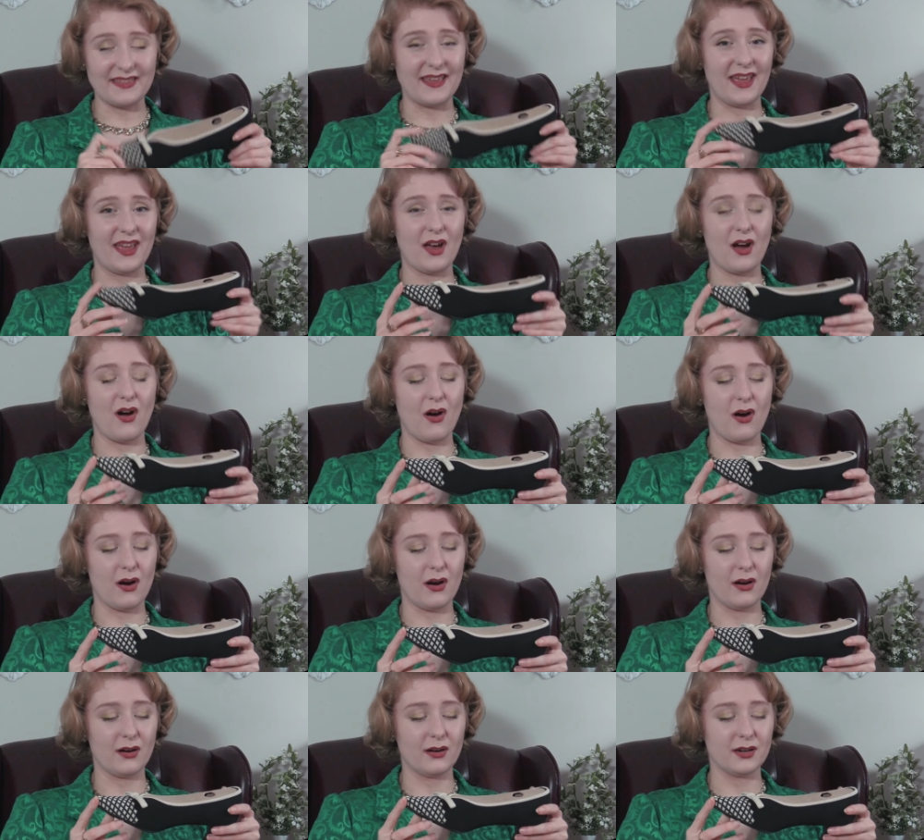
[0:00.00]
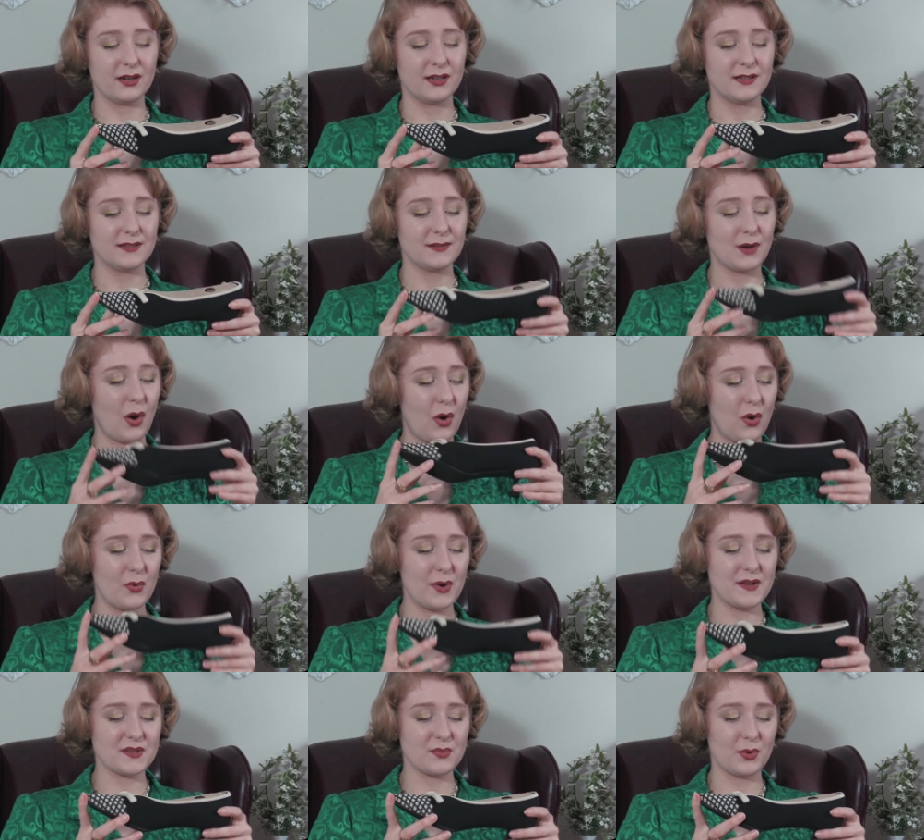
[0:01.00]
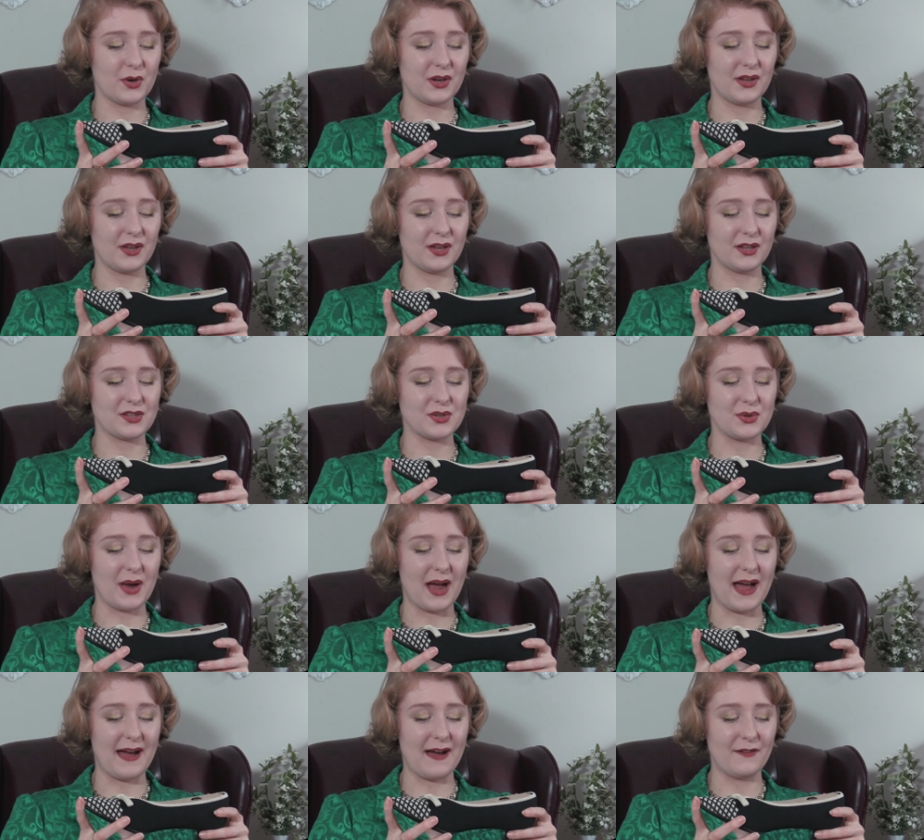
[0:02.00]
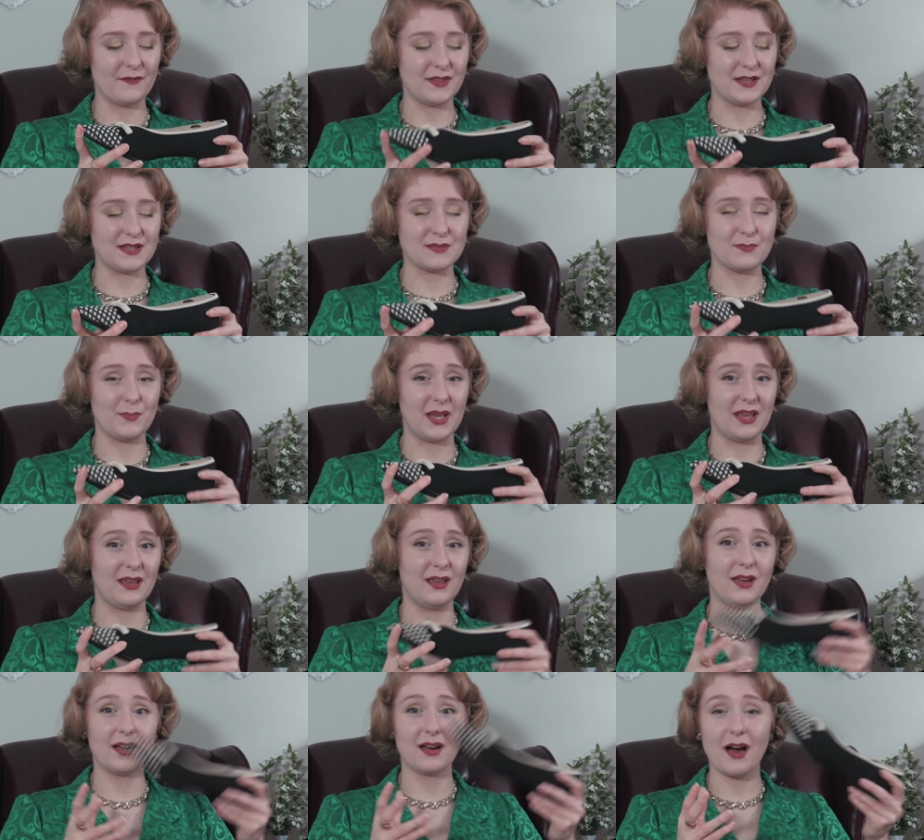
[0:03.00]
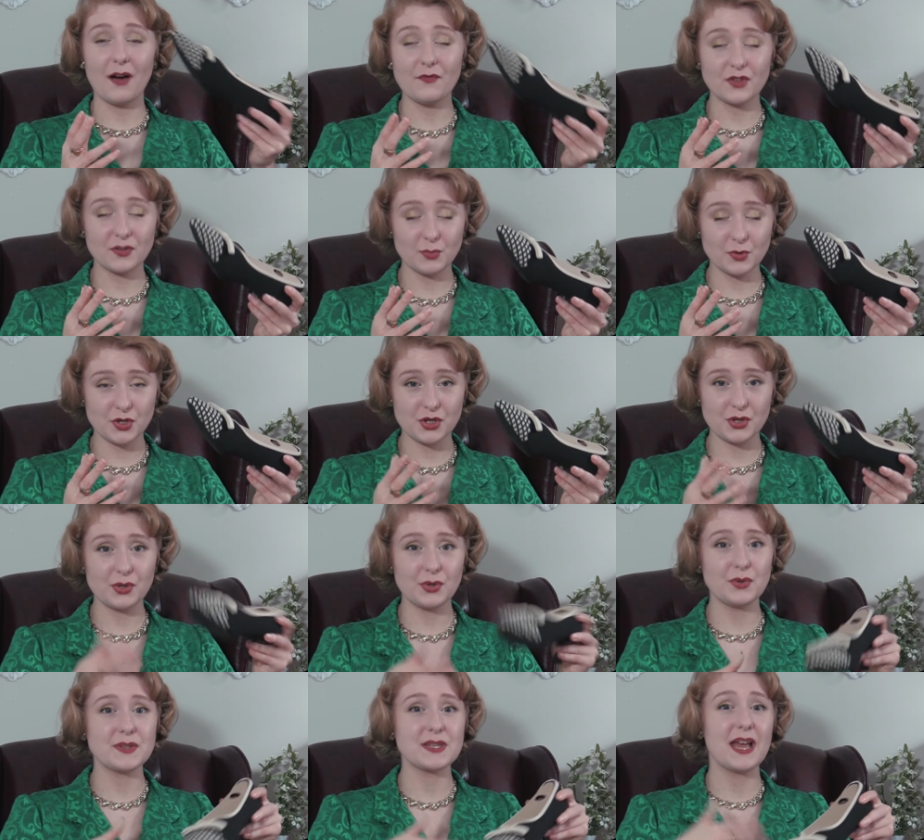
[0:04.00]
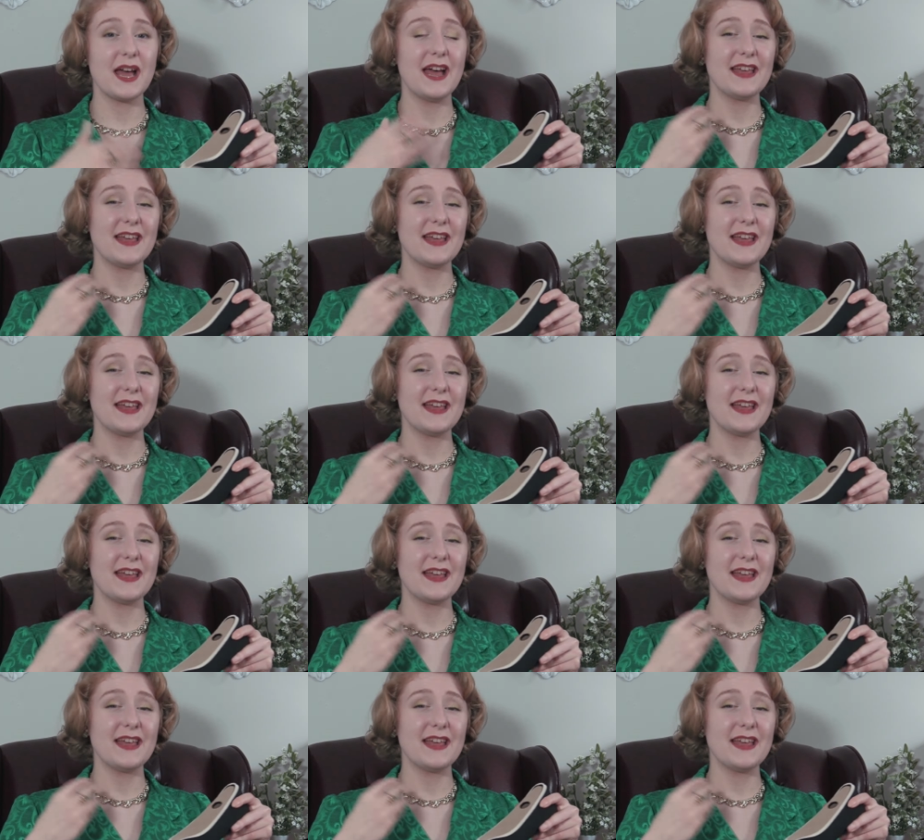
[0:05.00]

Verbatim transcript: They are always working to have these be comfortable shoes